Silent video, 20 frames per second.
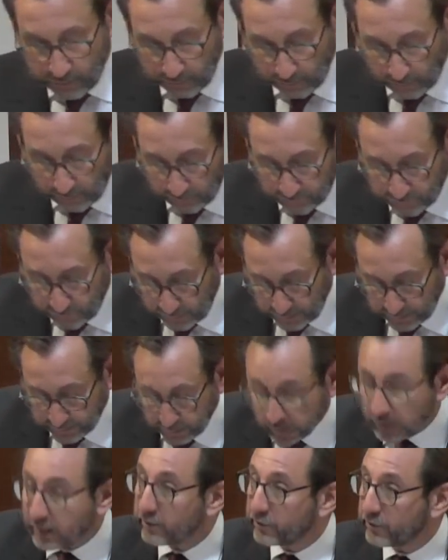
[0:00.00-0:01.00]
after
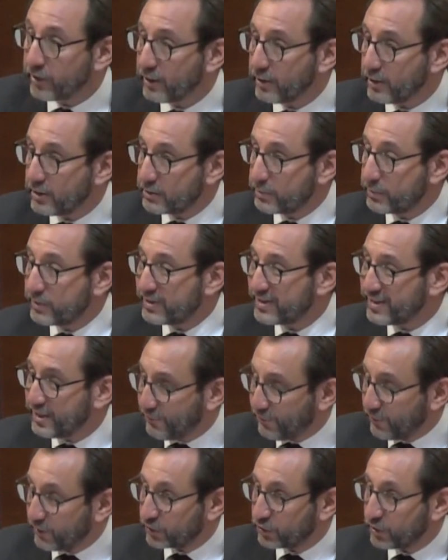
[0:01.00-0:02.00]
Lacknell House, get any
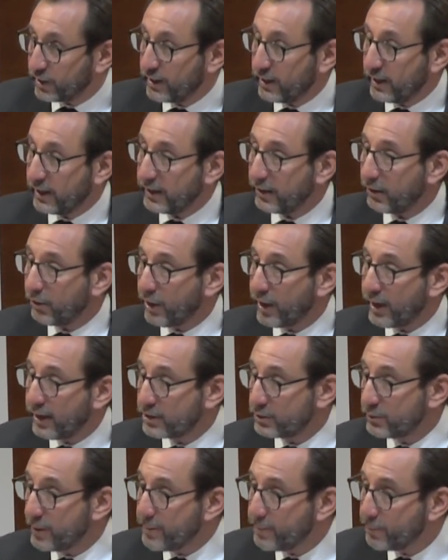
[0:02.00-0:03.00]
specific training on how
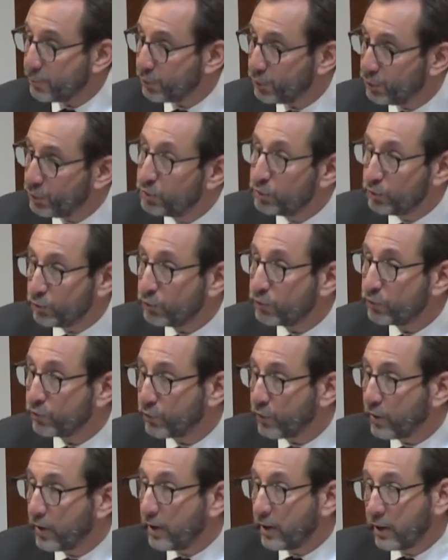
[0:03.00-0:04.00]
to
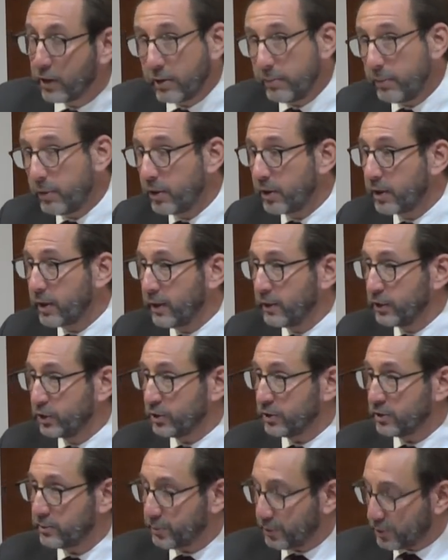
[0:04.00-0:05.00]
improve
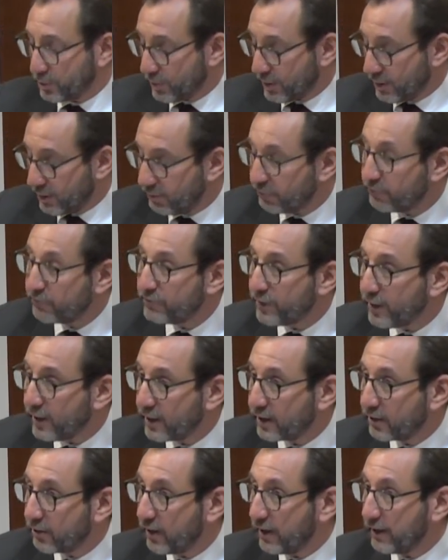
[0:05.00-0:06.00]
communications between the
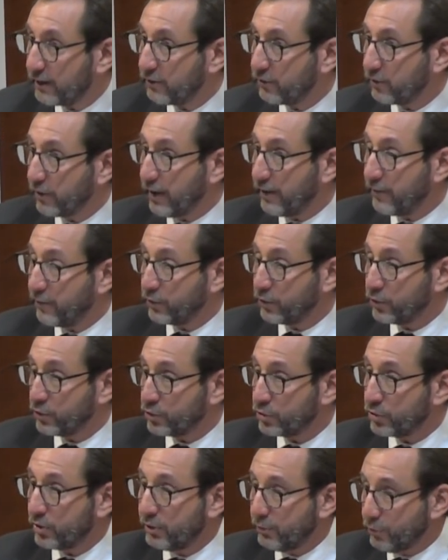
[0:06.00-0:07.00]
fire ground and the
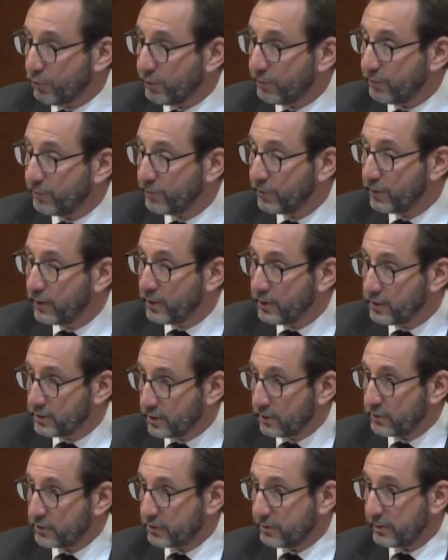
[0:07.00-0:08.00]
control room
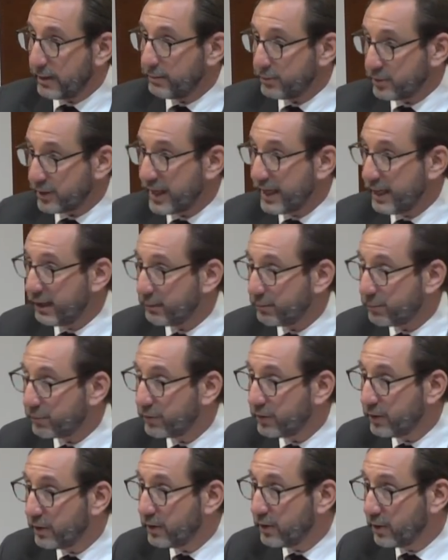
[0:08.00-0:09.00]
so as to be able to help
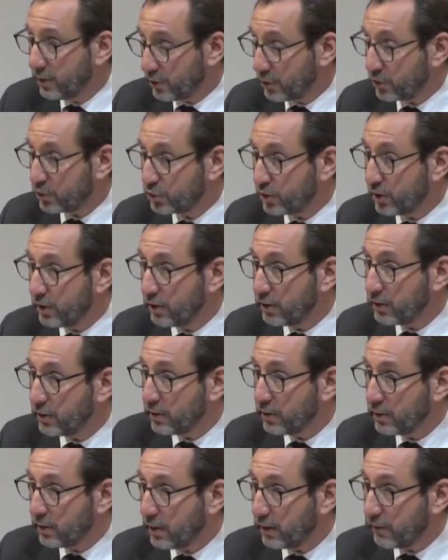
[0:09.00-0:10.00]
control
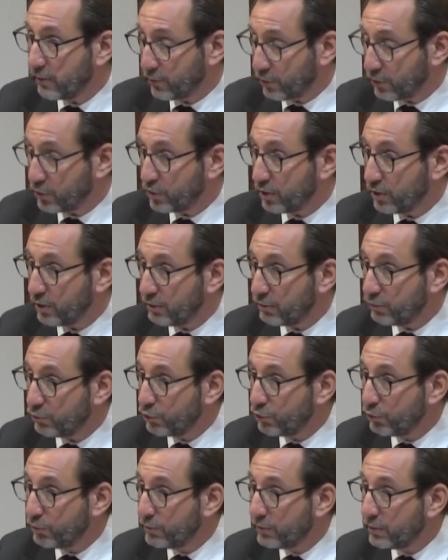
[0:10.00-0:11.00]

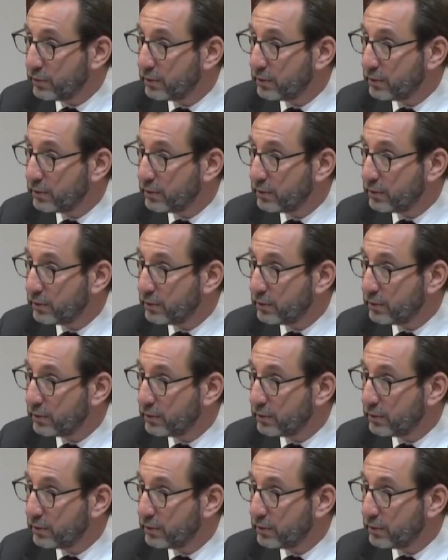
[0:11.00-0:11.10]
room?